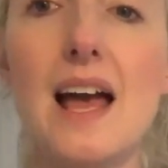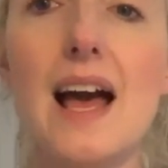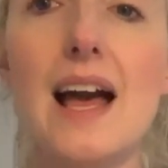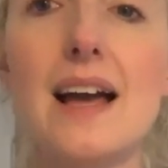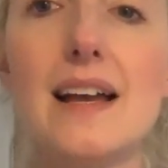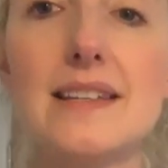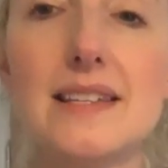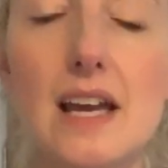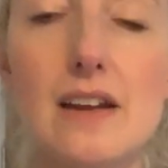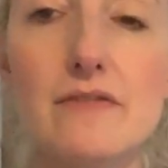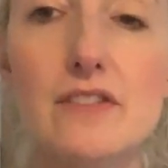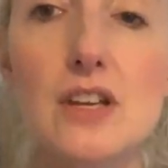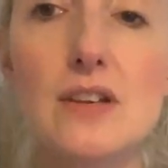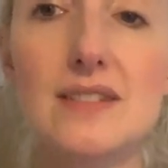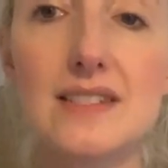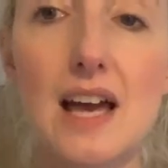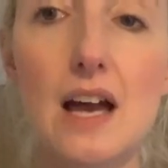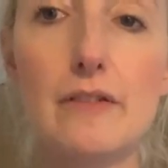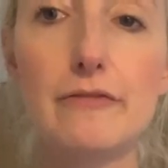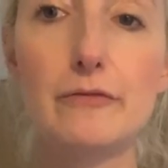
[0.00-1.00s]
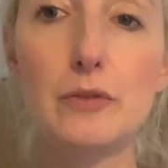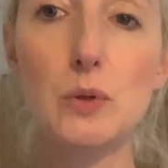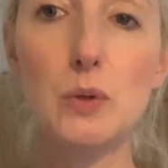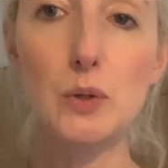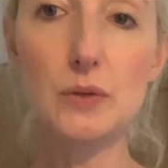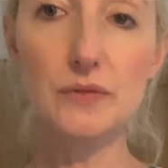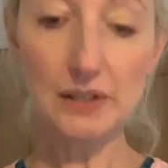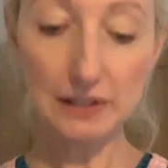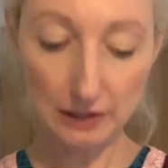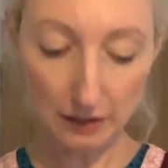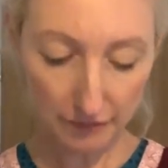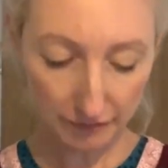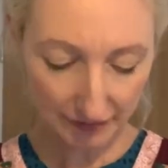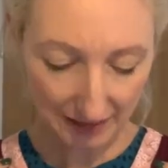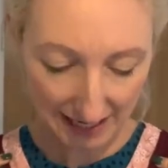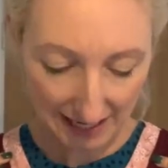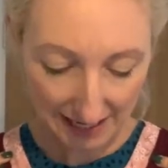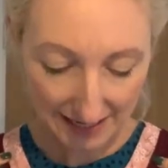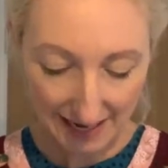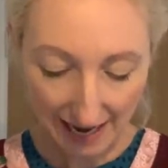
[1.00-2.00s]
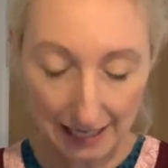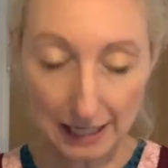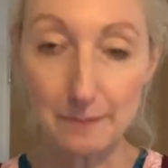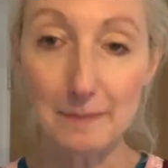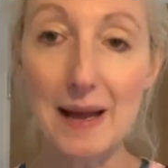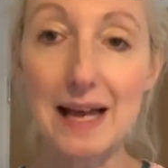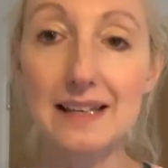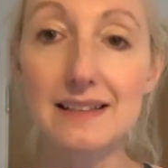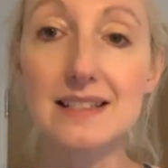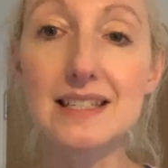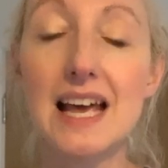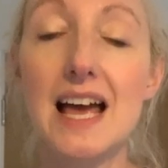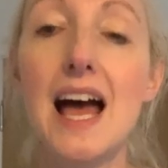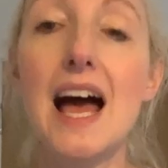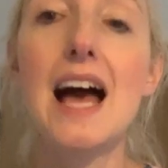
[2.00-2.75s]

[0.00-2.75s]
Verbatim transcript: and I've used that for the lovely neckband